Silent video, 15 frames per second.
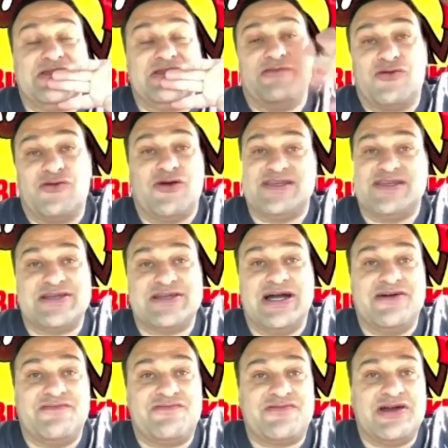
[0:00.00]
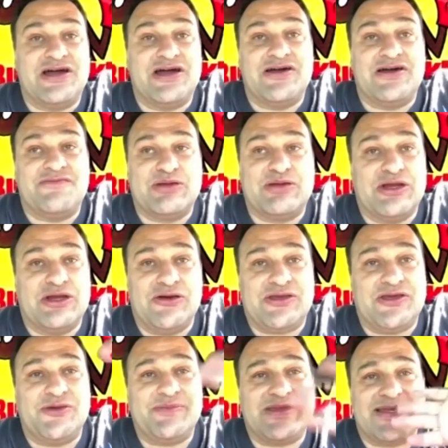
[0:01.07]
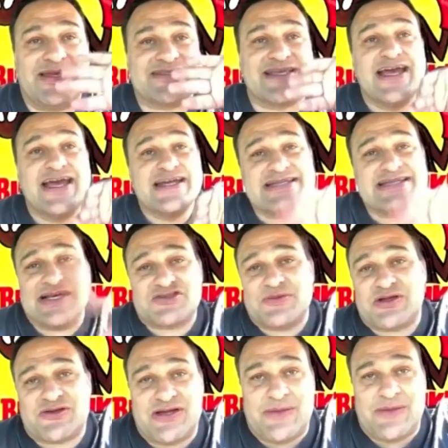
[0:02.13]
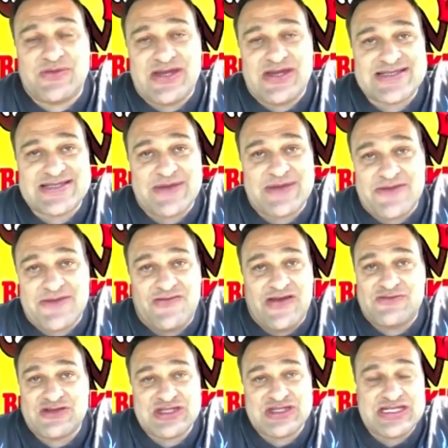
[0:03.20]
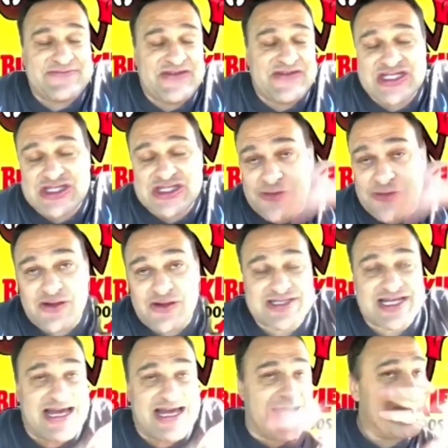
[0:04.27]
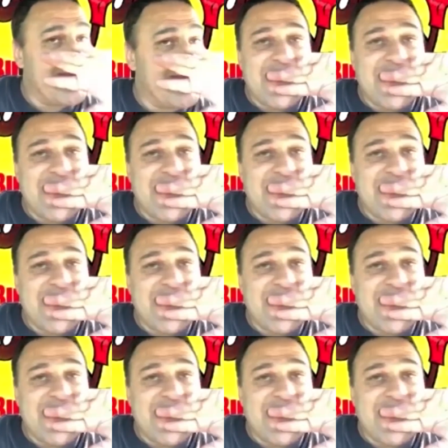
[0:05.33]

the voice of Pinocchio, because Tales from the Crypt is my favorite TV show of all time.